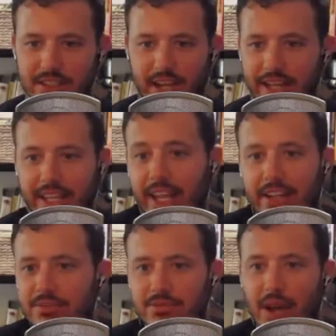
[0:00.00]
I
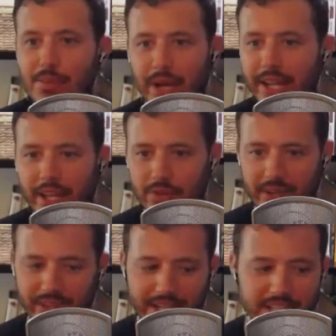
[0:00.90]
can't wrap my head
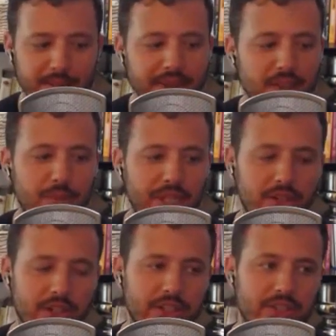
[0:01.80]
around that, especially
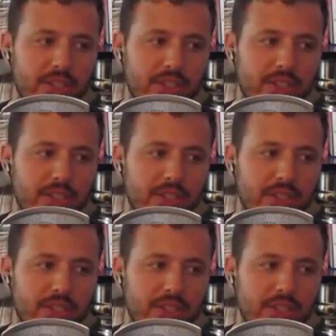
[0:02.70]
because